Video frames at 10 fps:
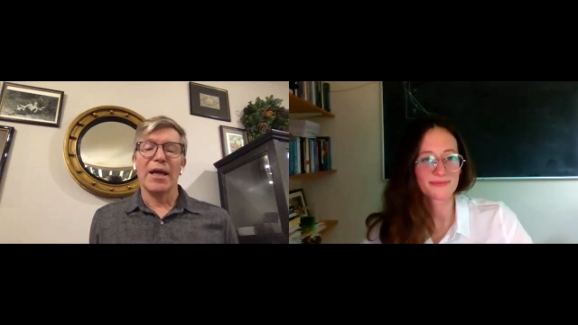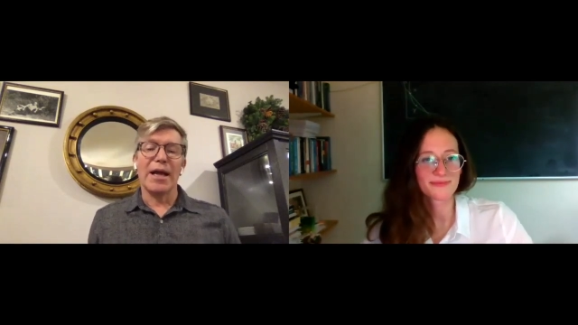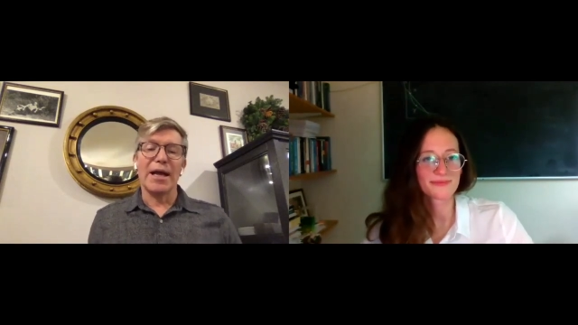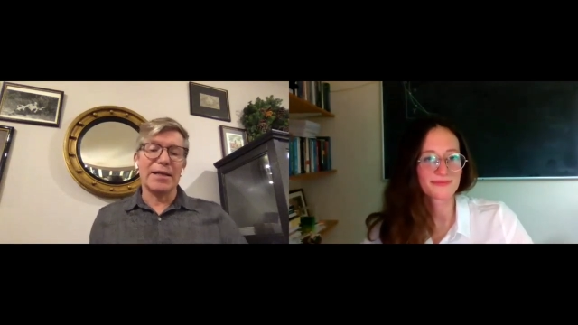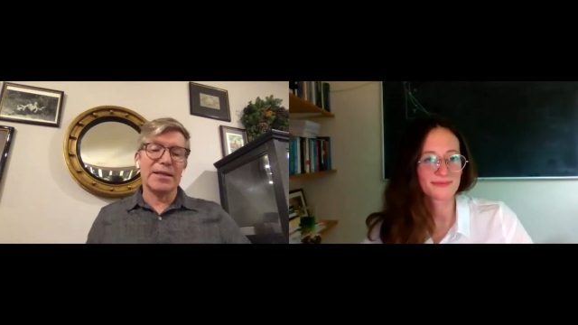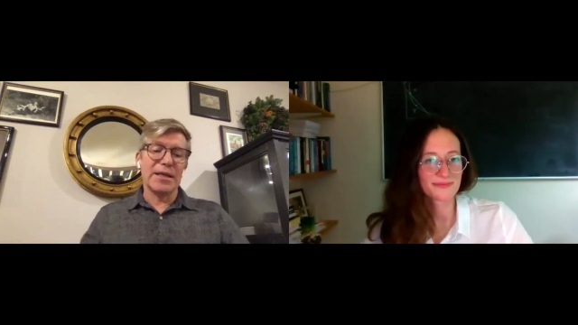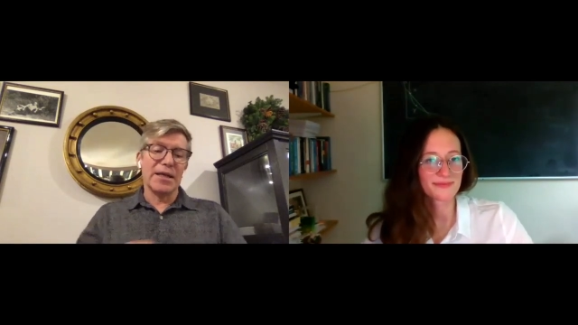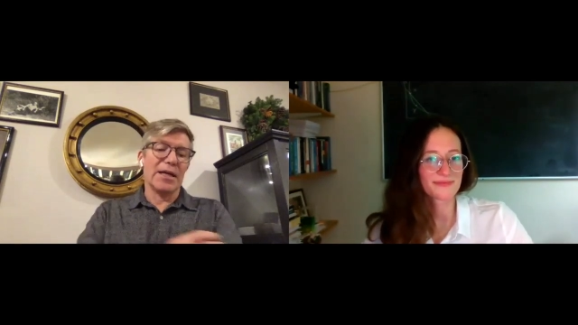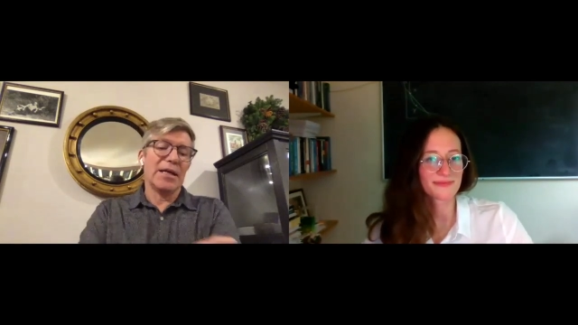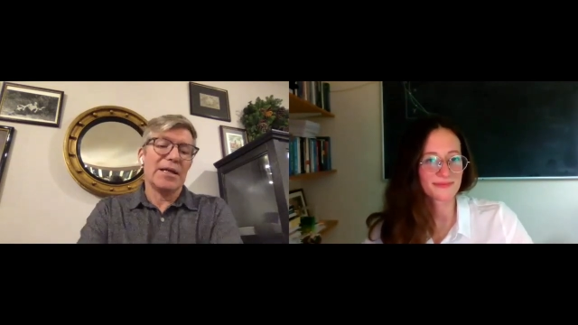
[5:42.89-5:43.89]
Speaker 1: And
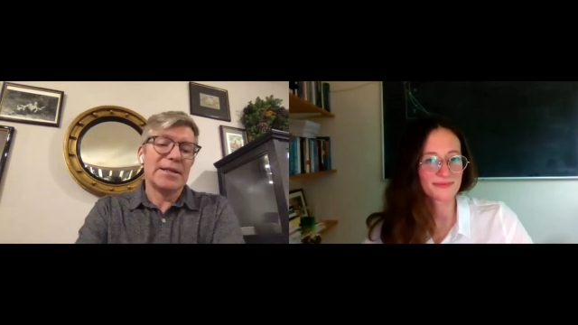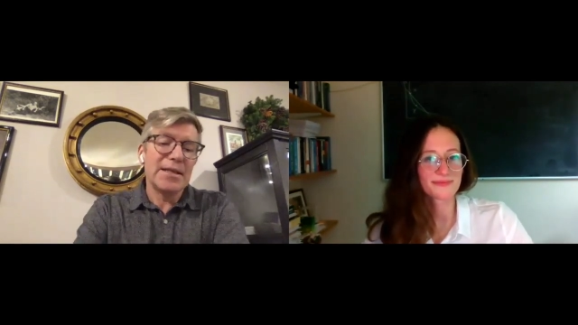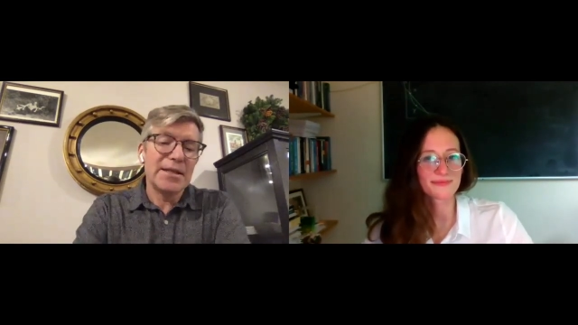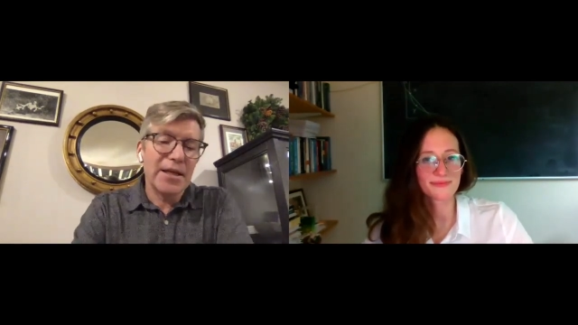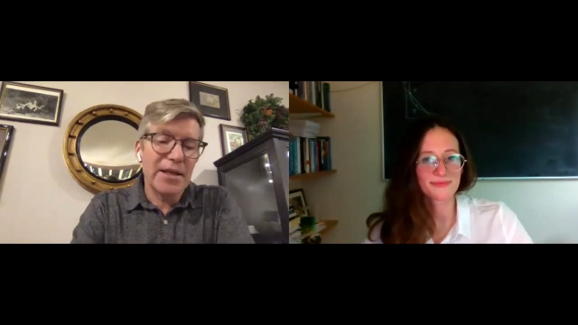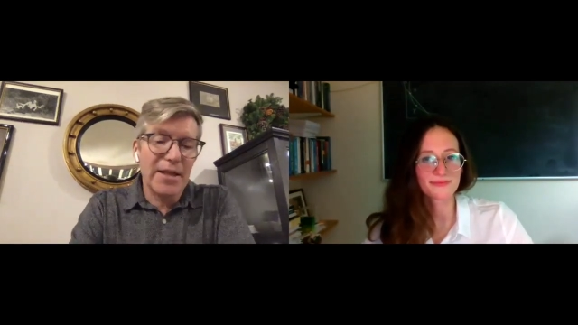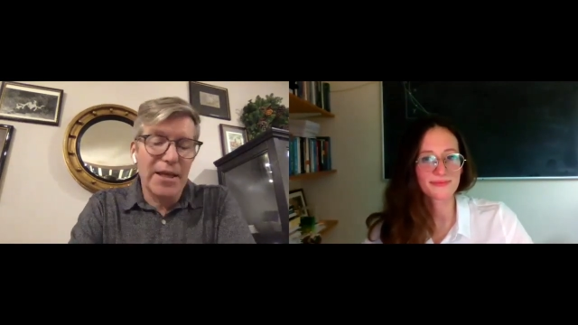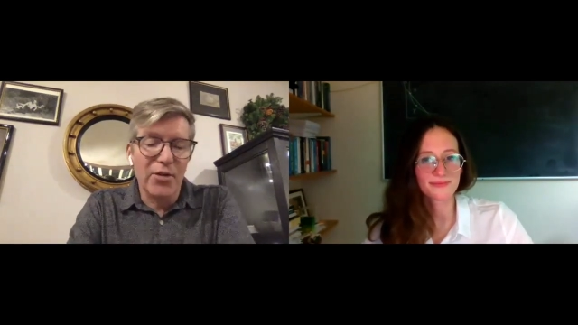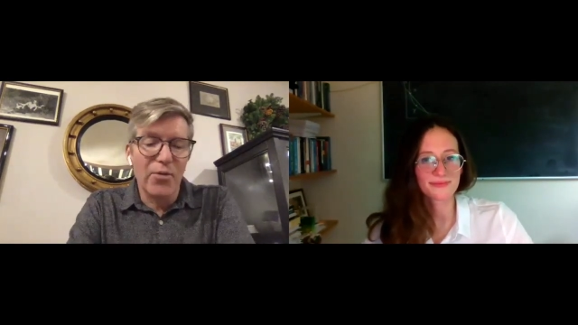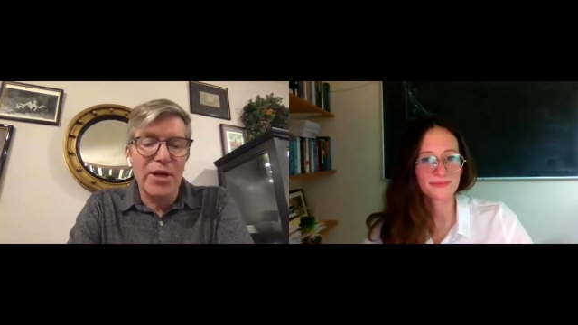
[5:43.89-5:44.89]
uh, since I think
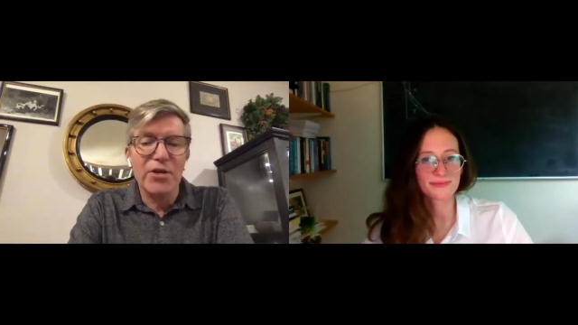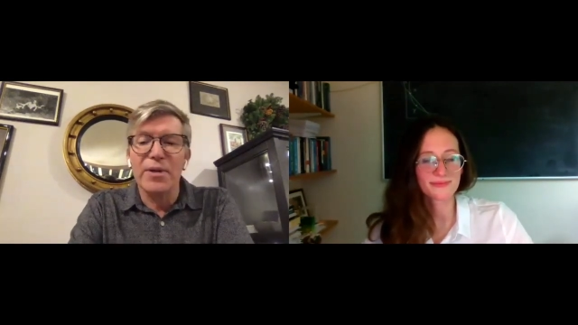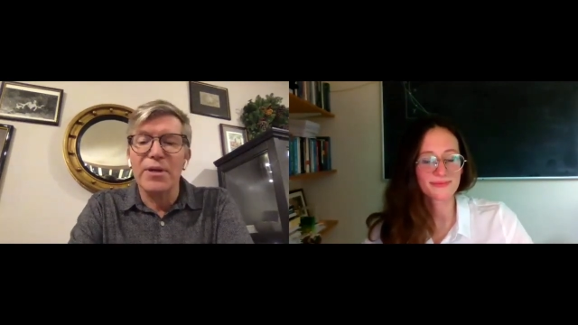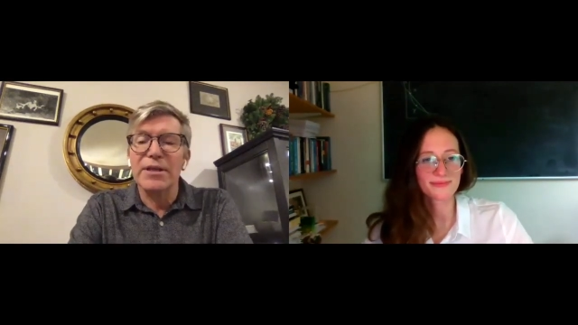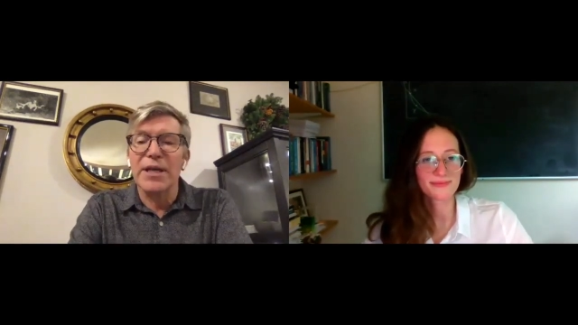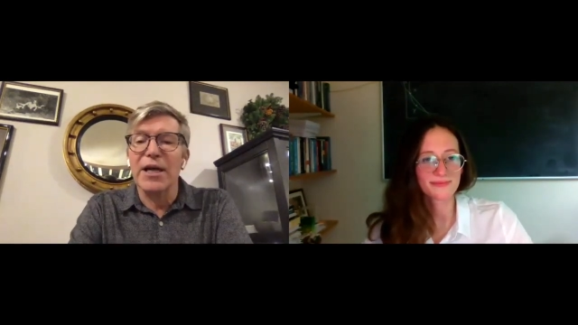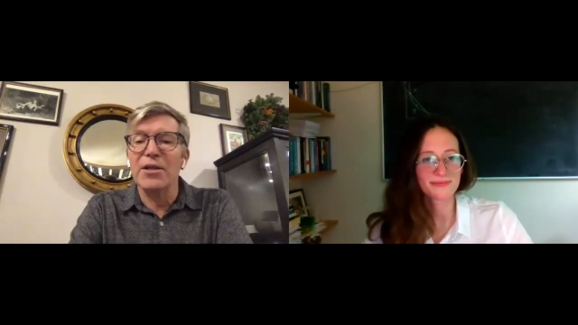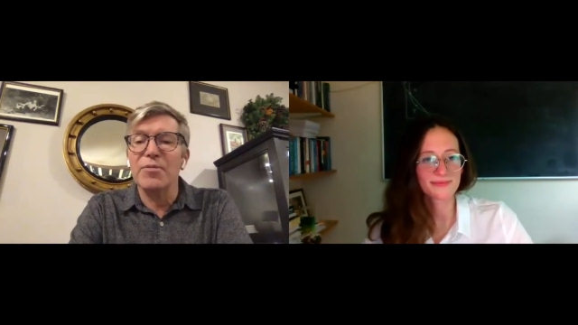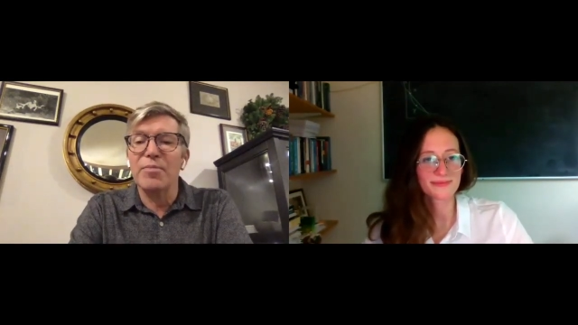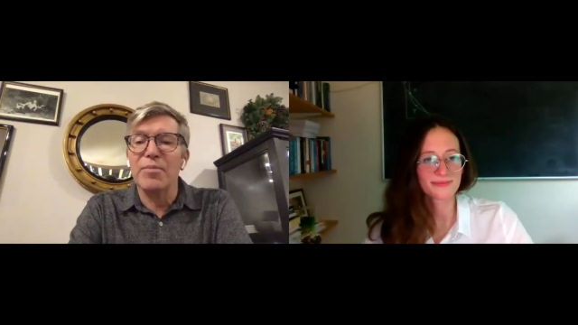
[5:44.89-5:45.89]
the way to
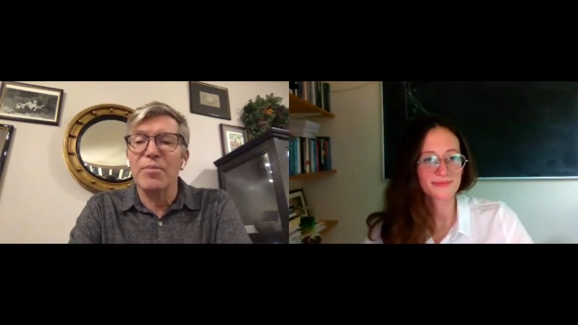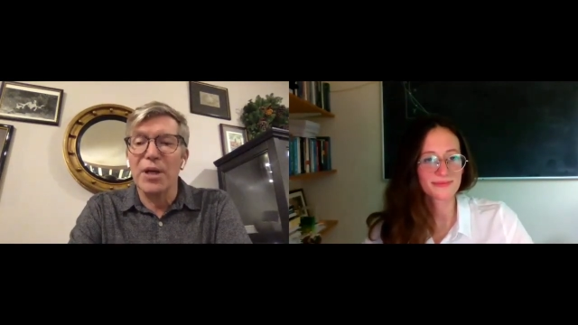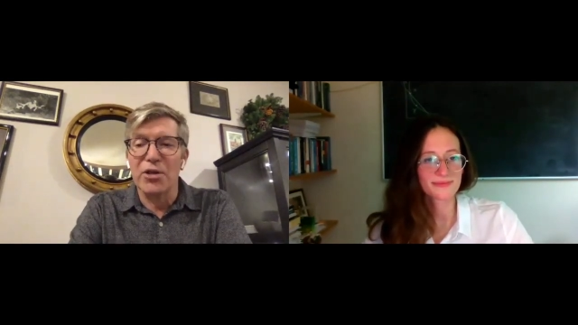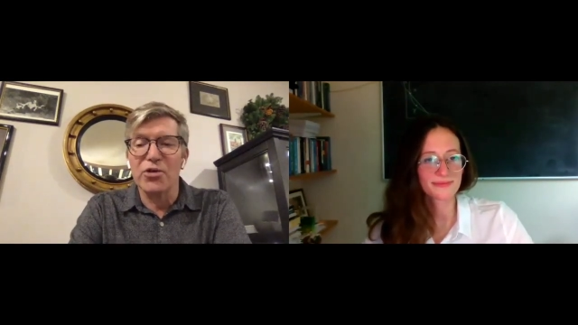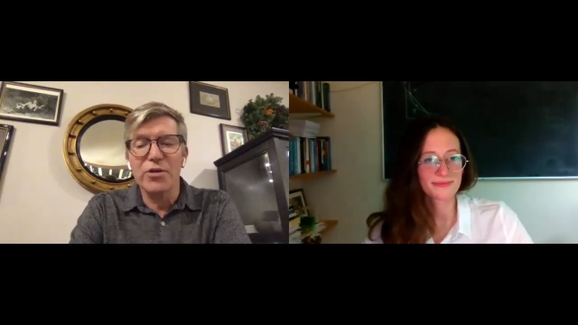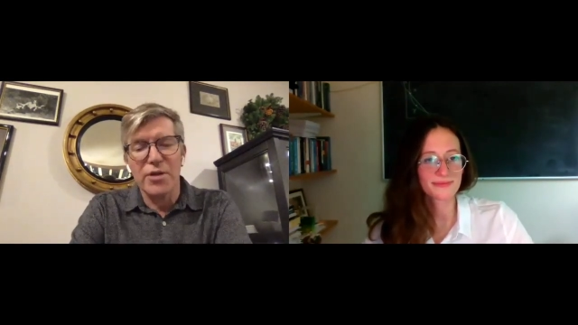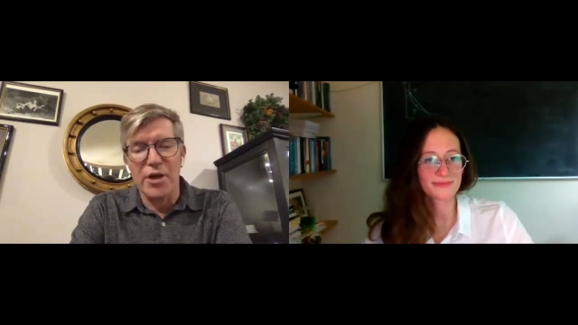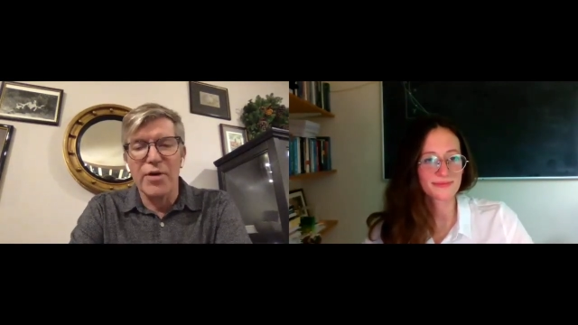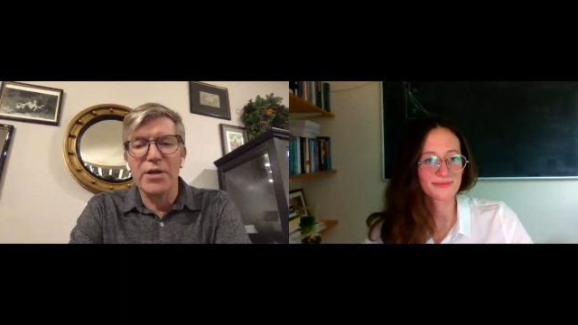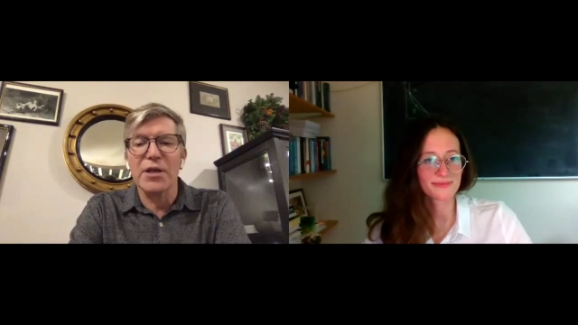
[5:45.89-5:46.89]
understand pictures
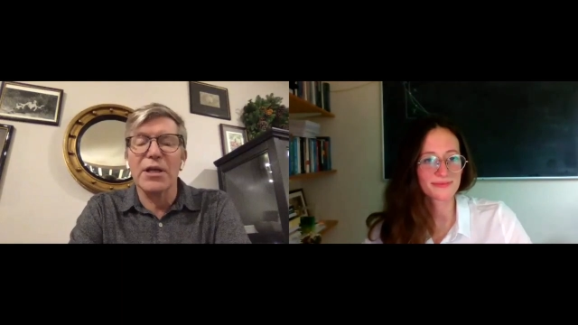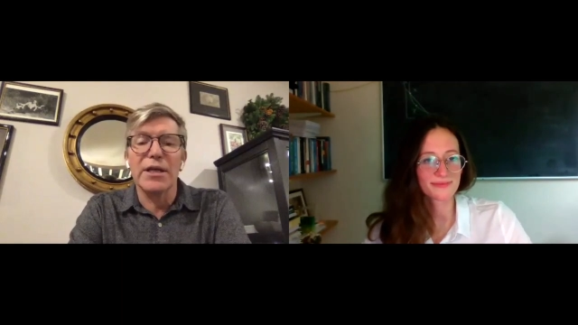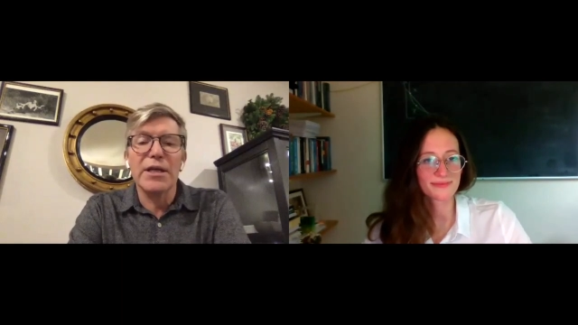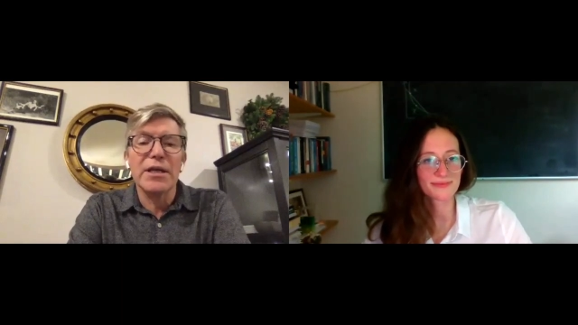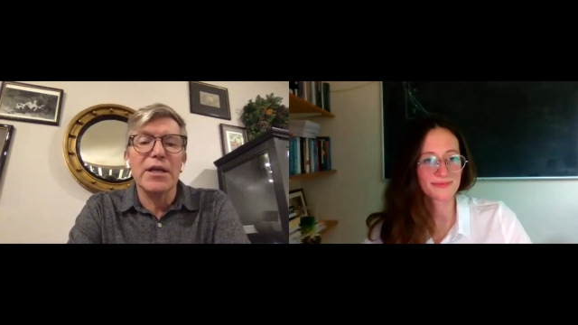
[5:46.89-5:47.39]
theoretically